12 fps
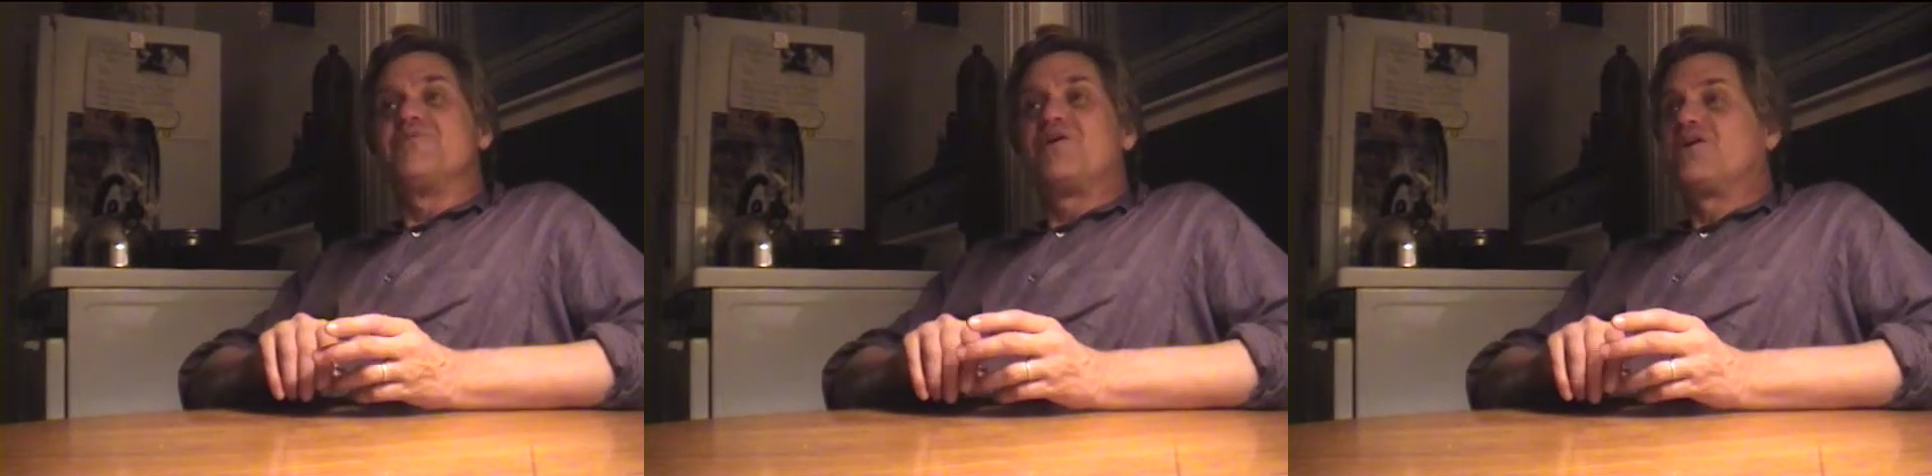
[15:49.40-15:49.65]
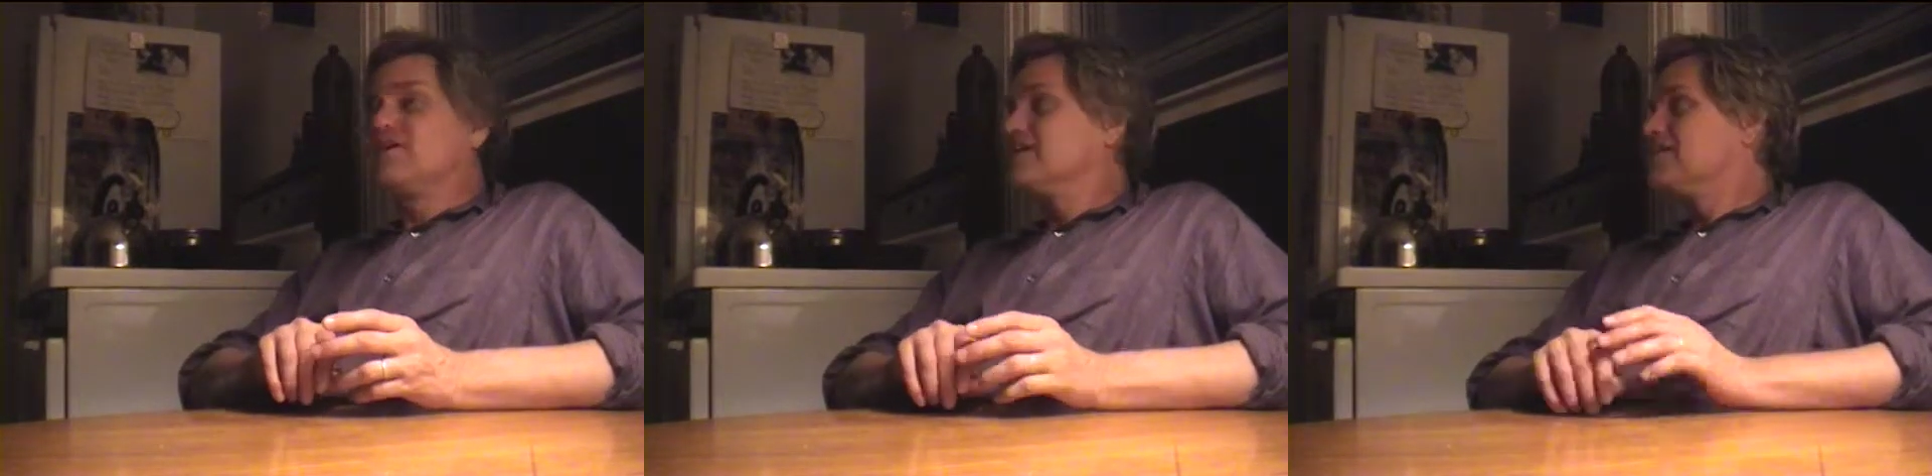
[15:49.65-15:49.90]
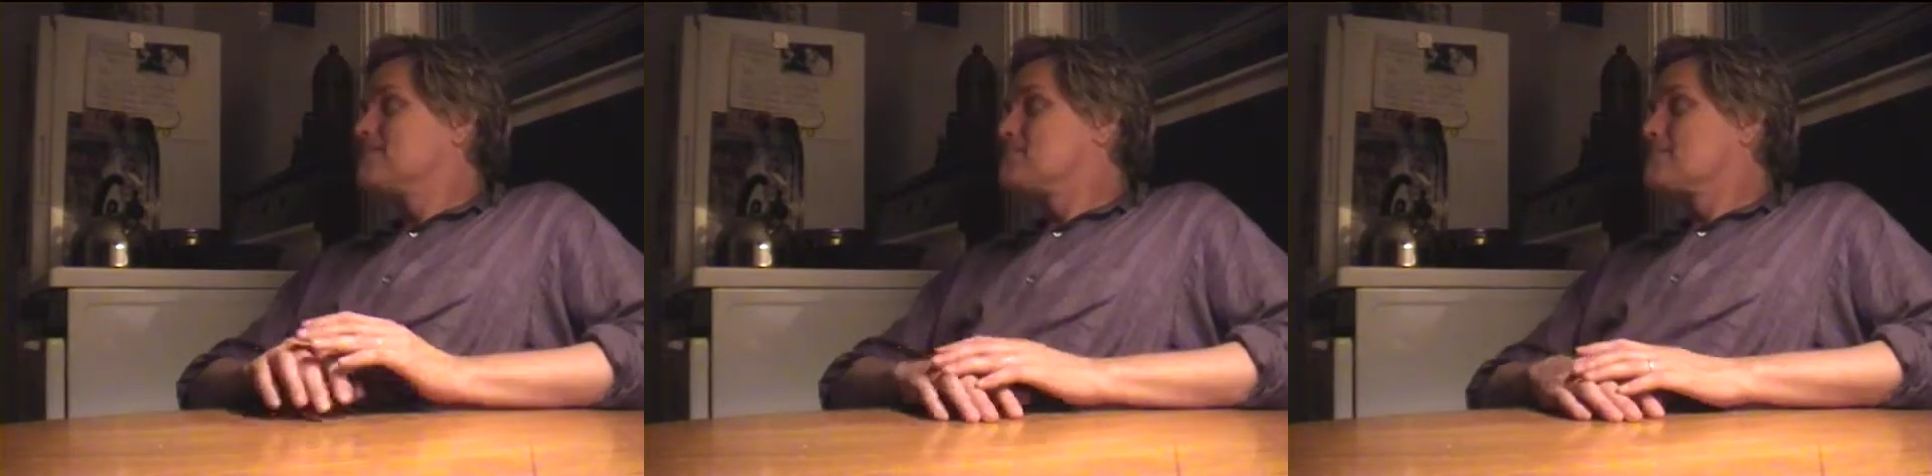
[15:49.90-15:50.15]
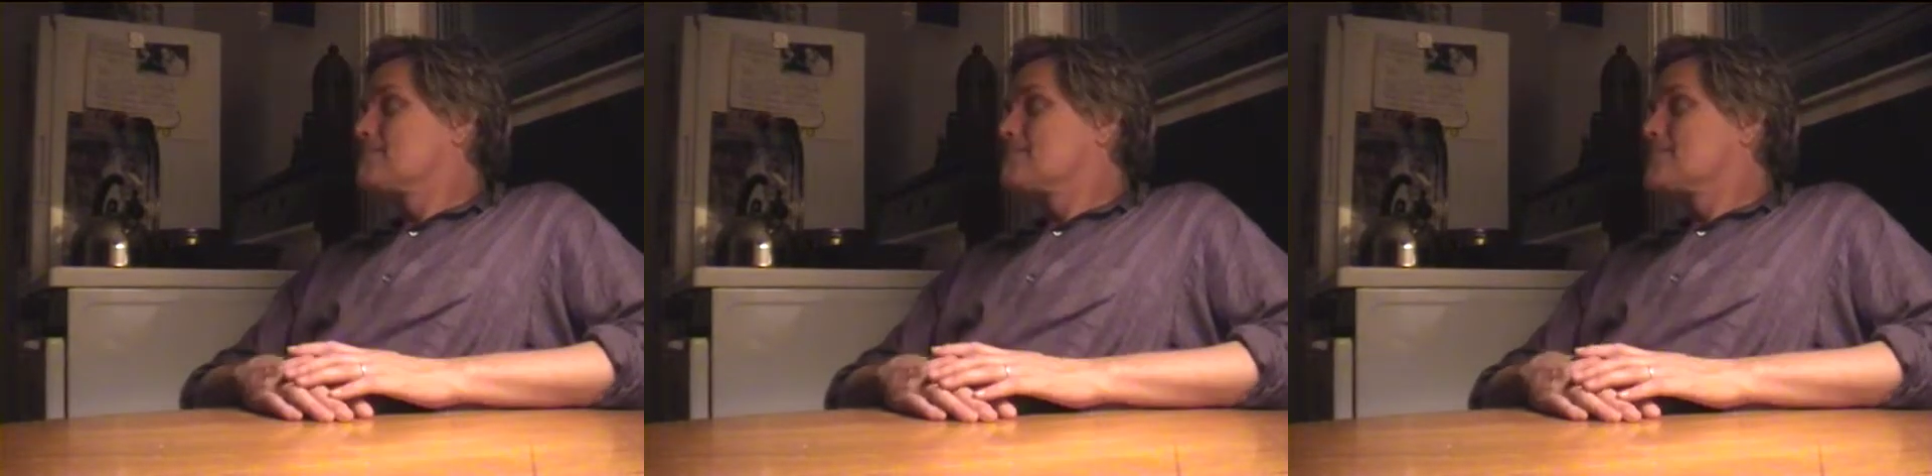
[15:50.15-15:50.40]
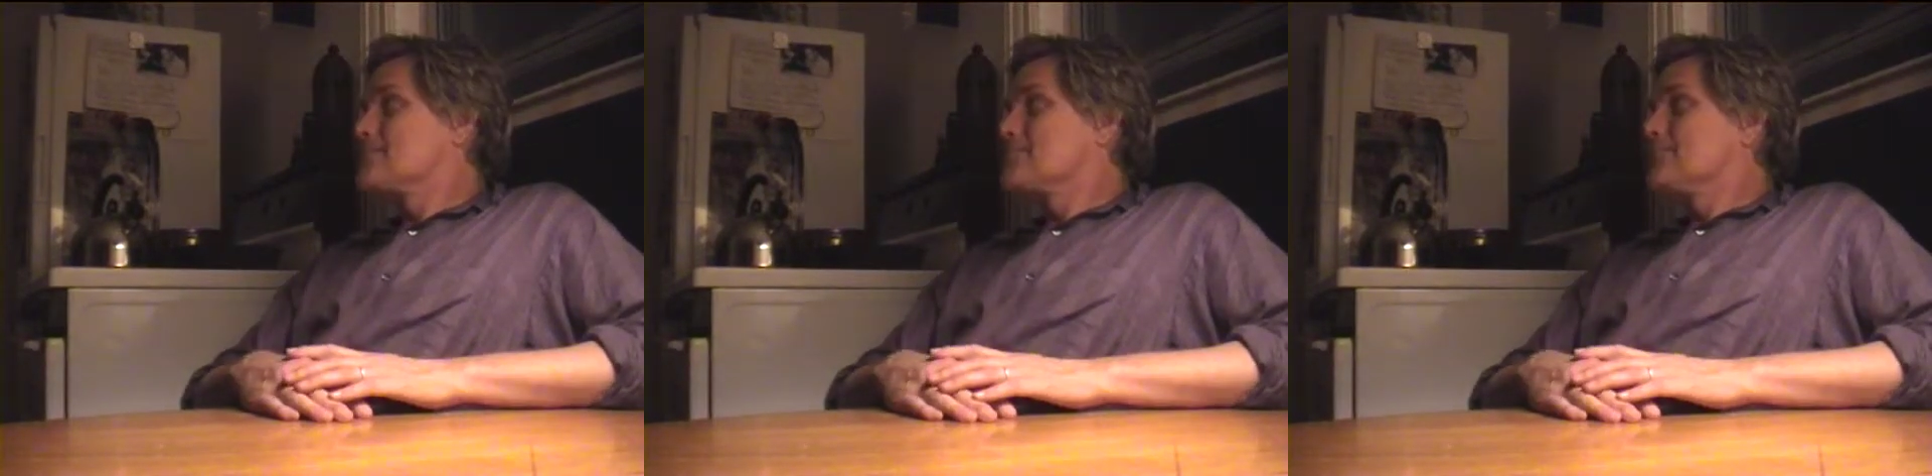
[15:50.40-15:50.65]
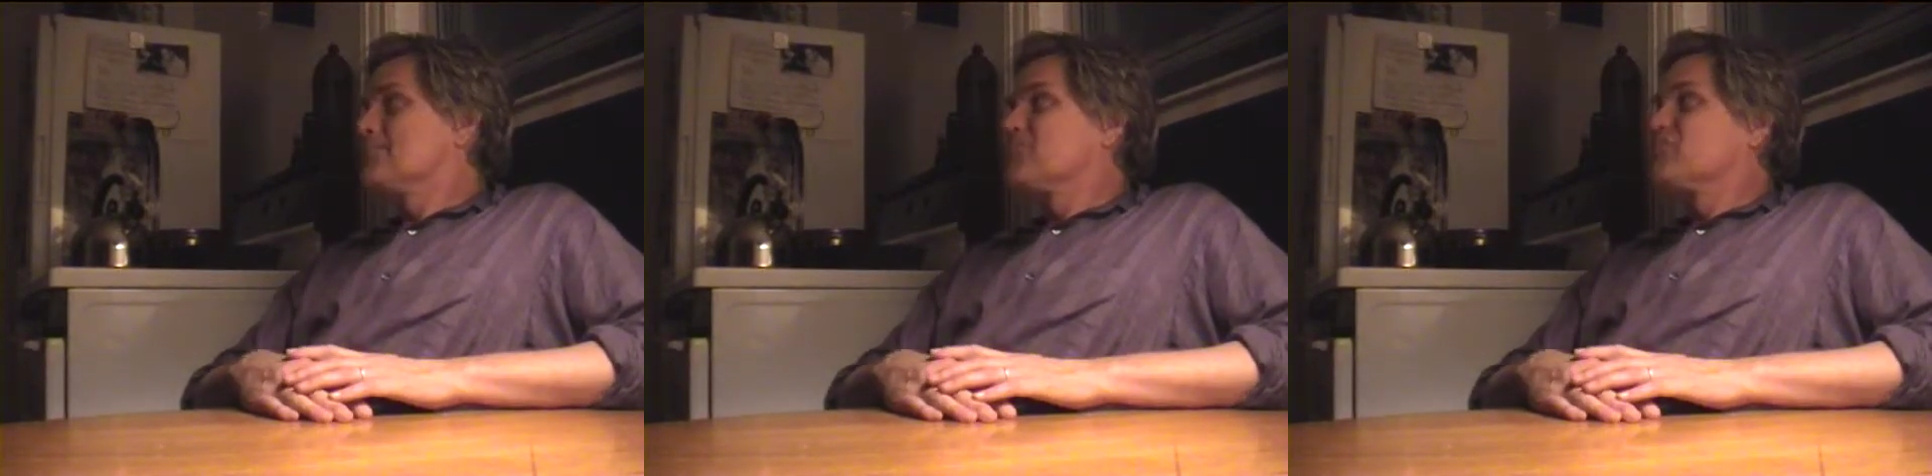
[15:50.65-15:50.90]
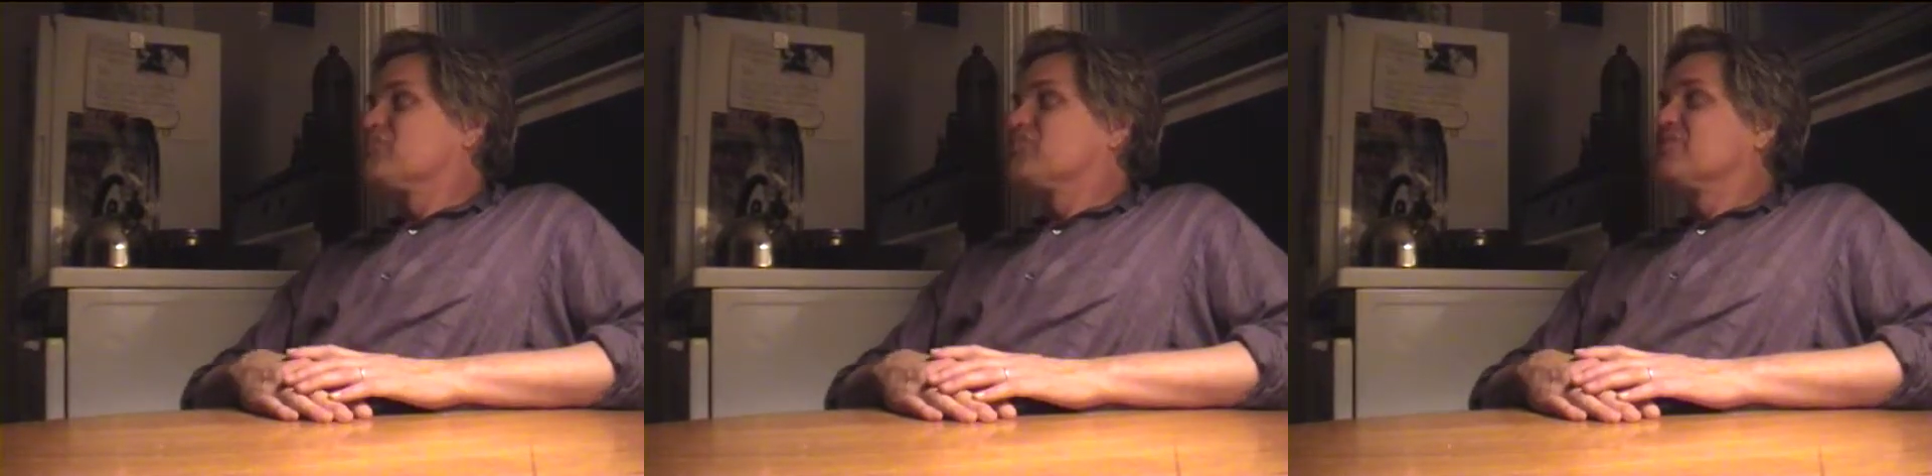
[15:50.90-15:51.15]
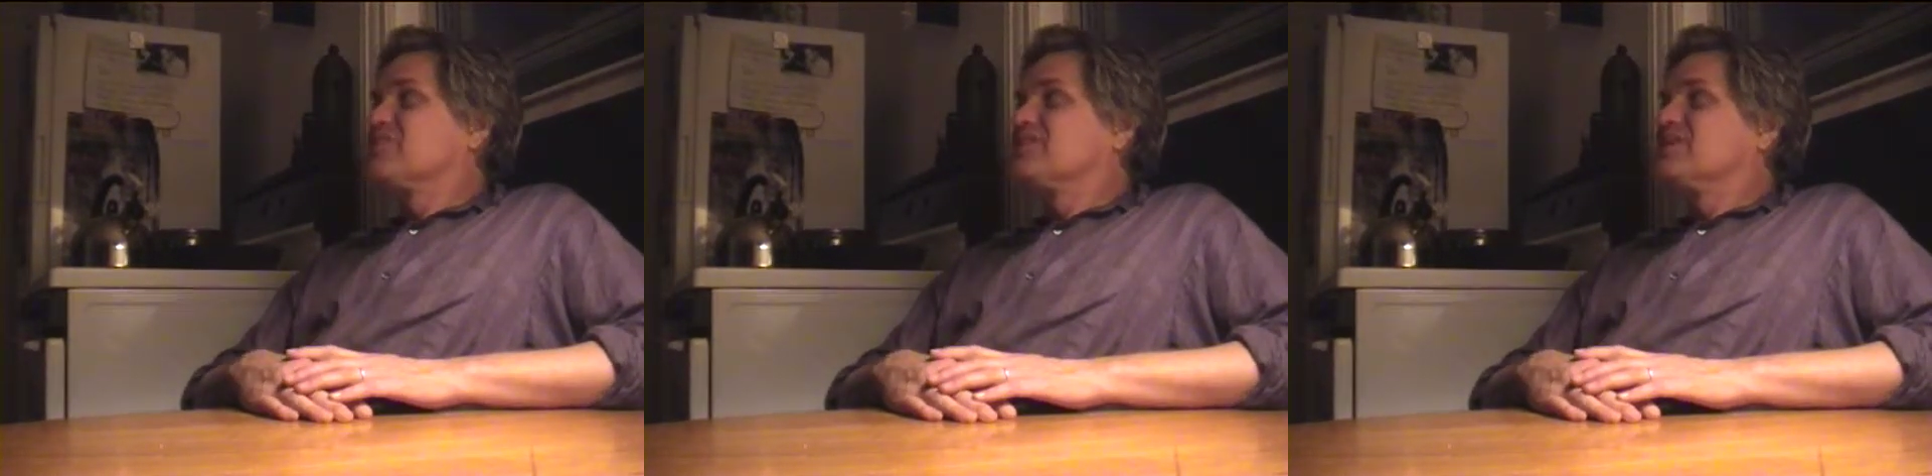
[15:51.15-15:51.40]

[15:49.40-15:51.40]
No activist can stay in a trial.